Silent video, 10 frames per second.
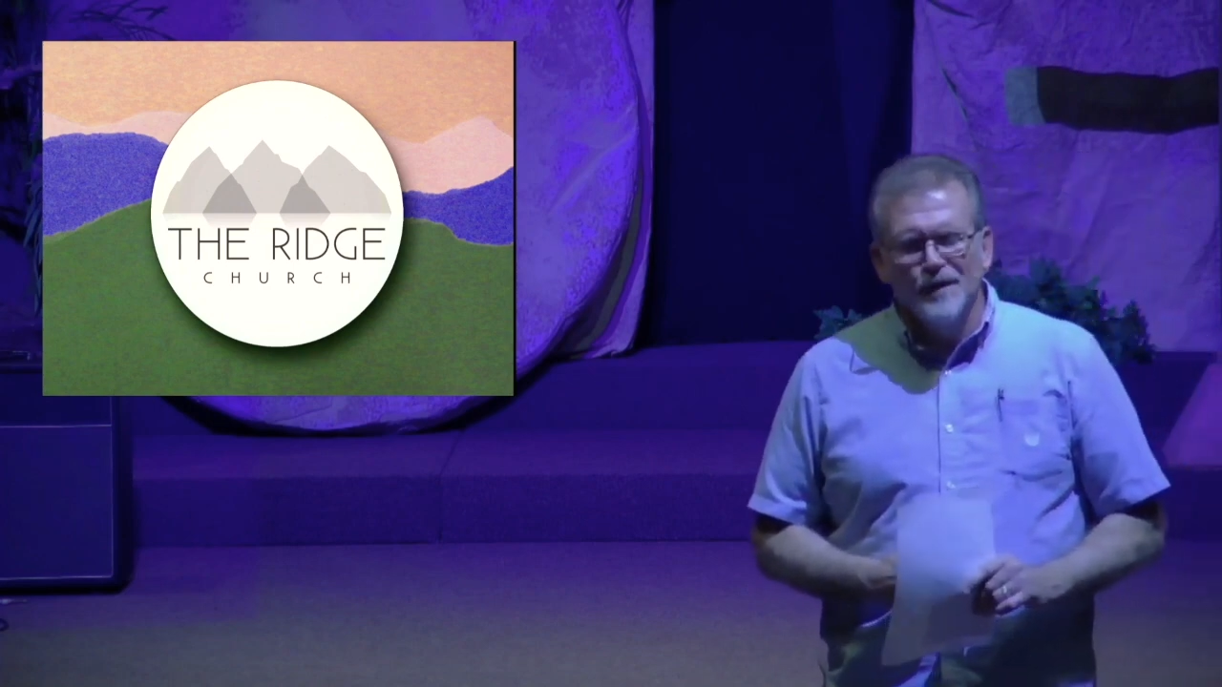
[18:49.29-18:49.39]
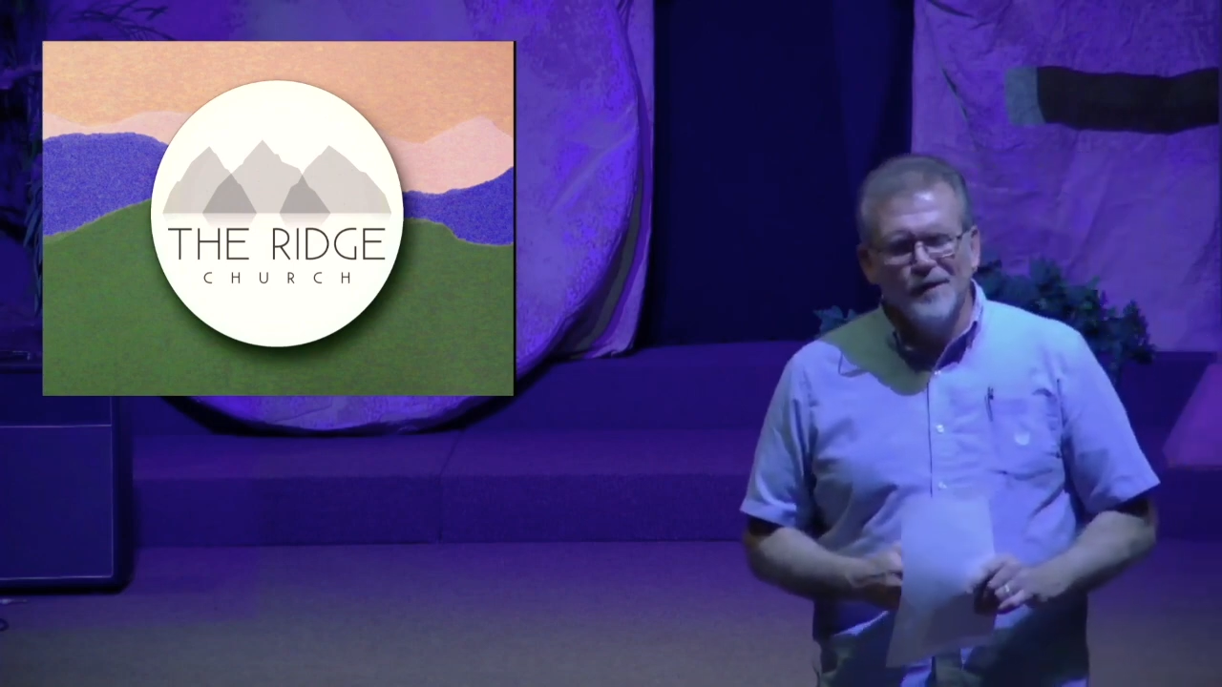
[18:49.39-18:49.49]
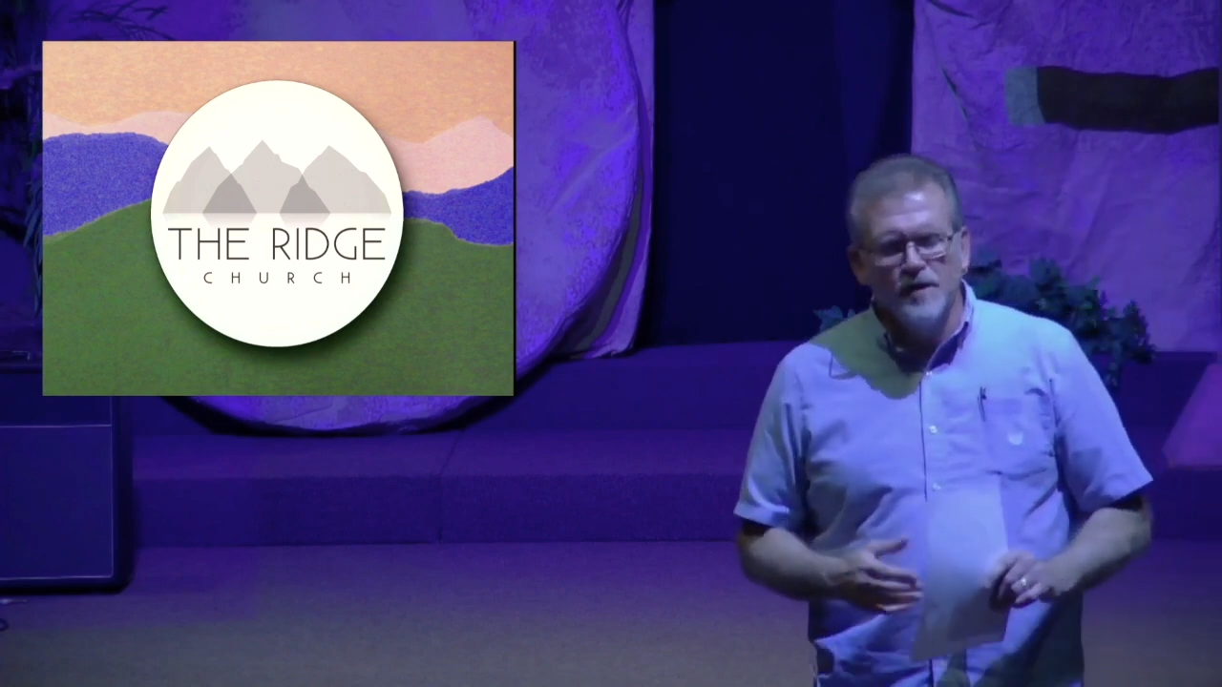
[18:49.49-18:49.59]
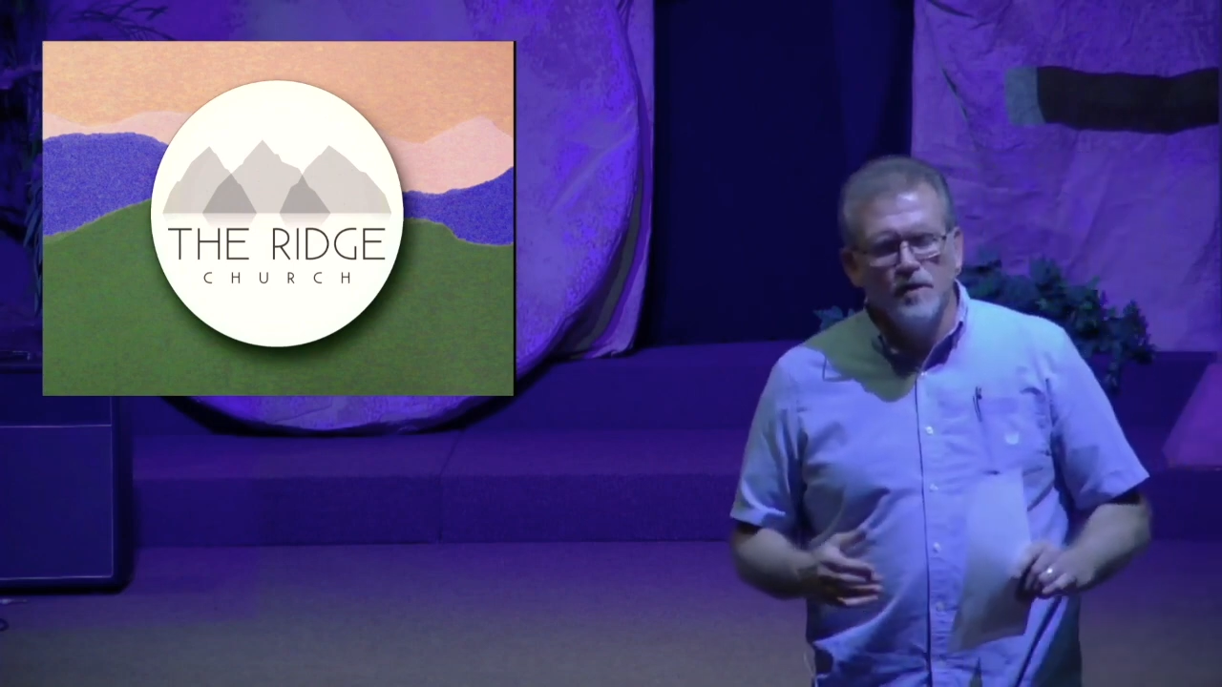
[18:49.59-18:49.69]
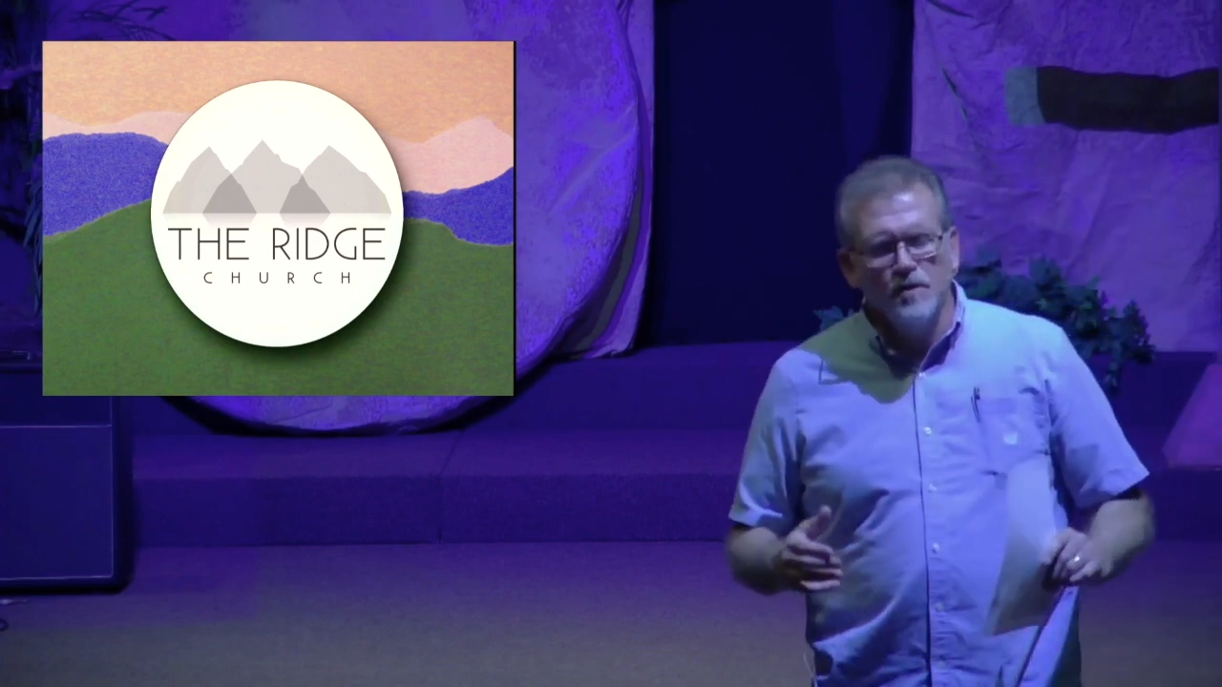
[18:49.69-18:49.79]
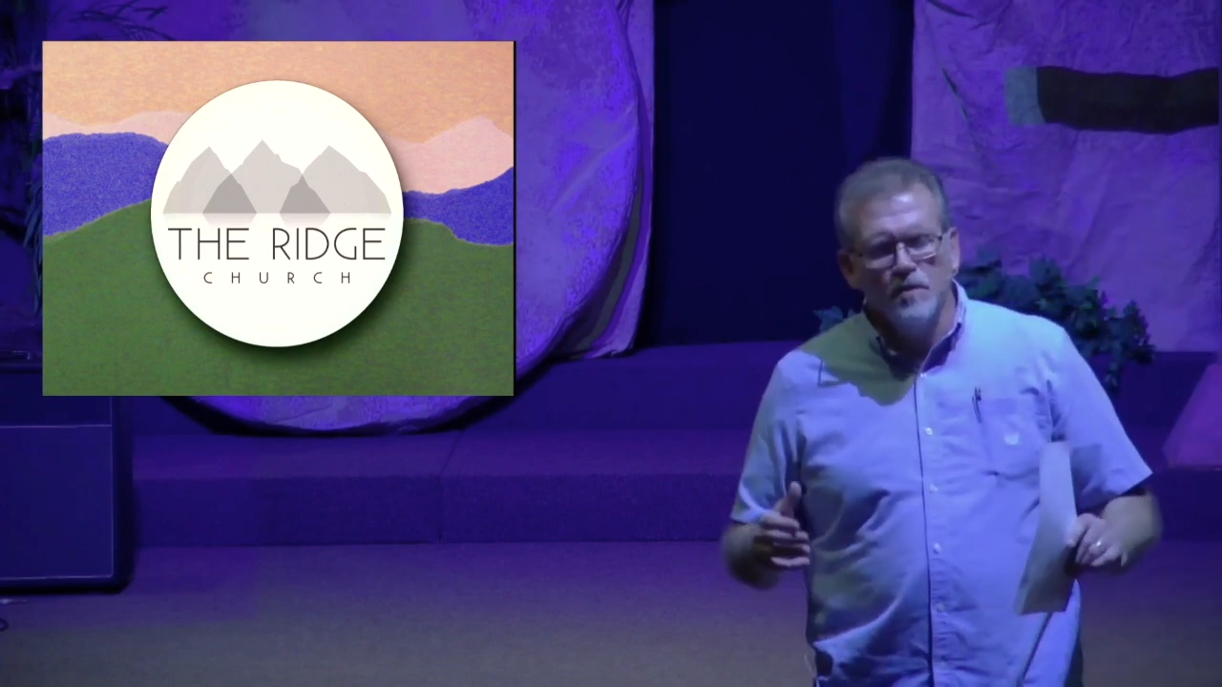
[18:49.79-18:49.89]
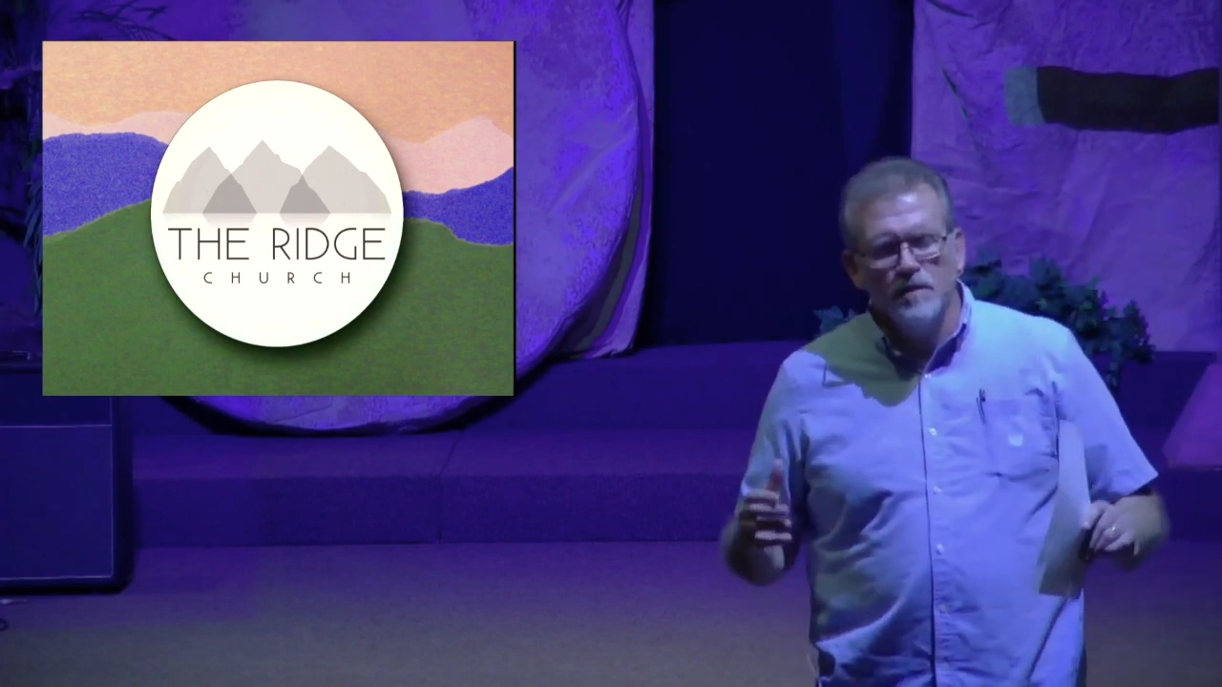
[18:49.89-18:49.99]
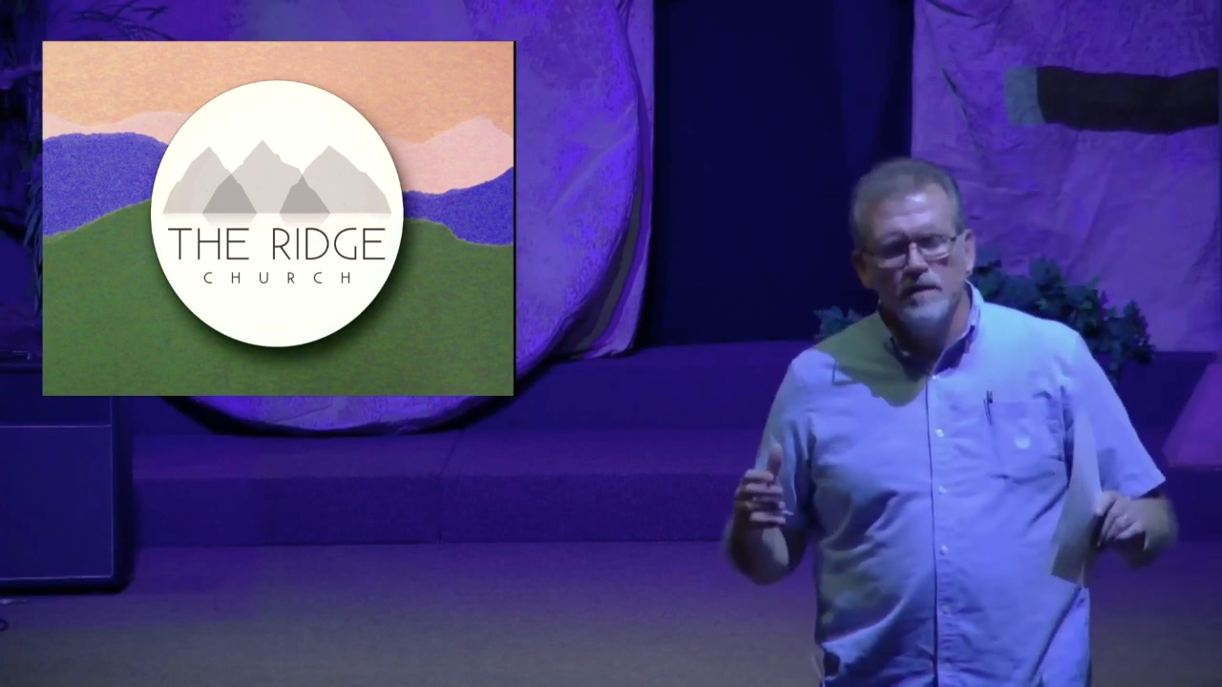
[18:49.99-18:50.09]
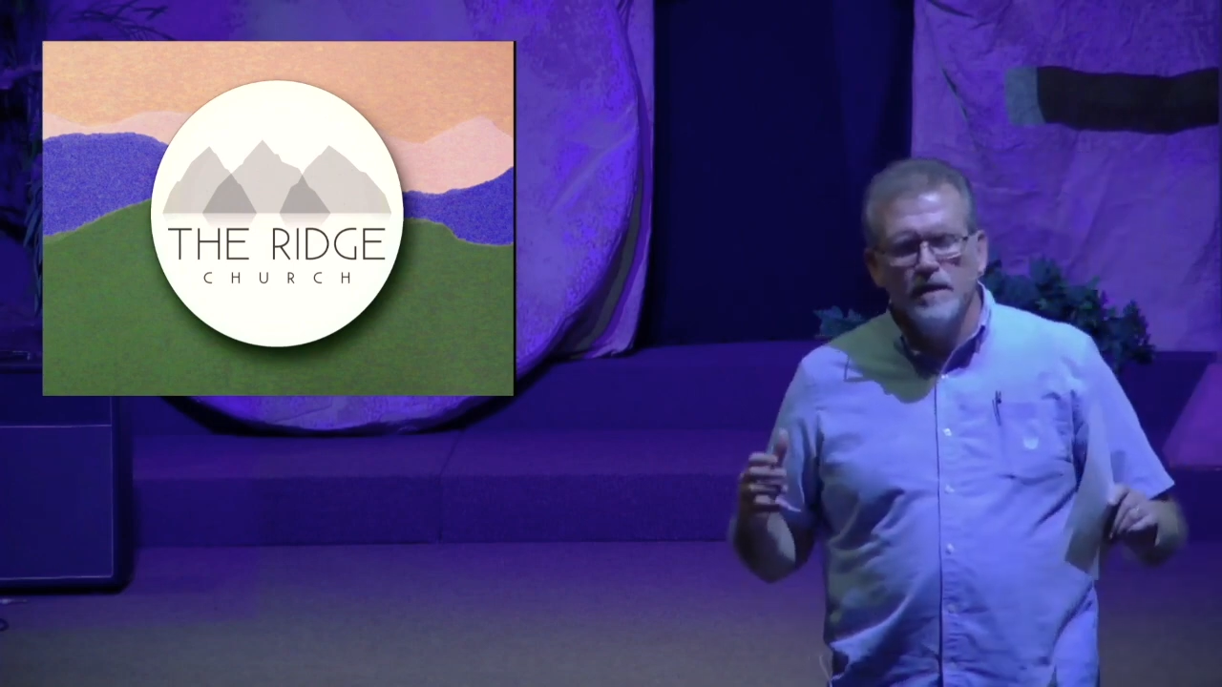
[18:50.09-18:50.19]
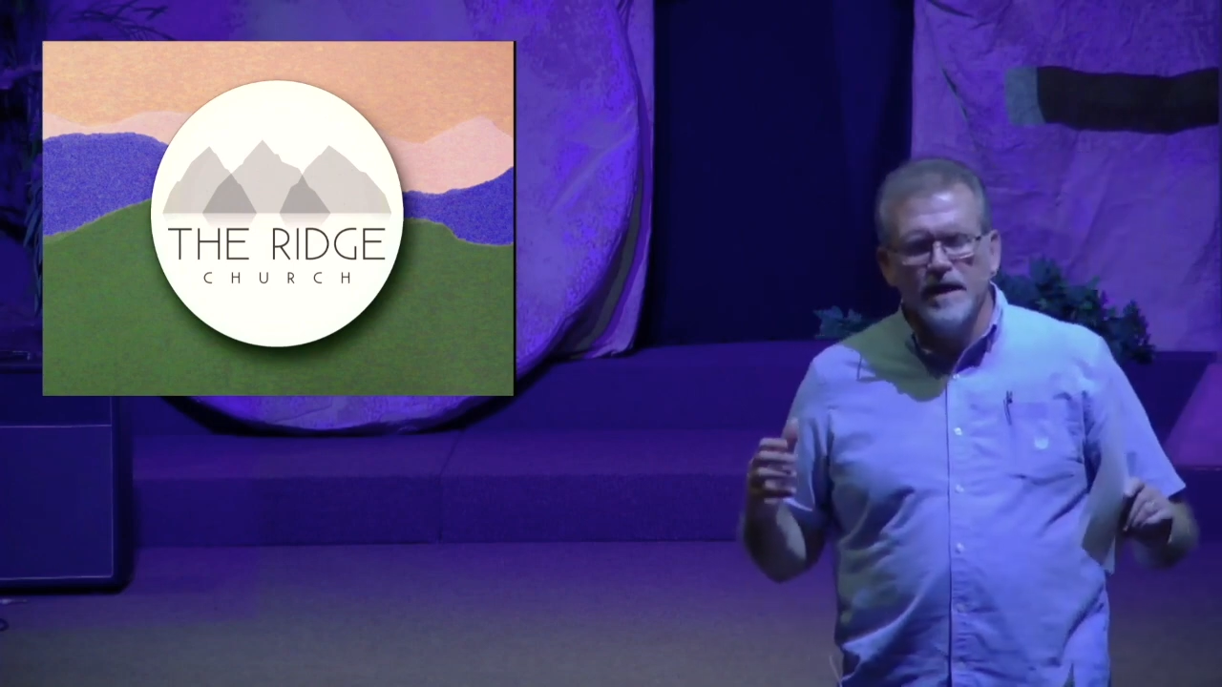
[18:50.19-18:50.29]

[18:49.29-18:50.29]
But you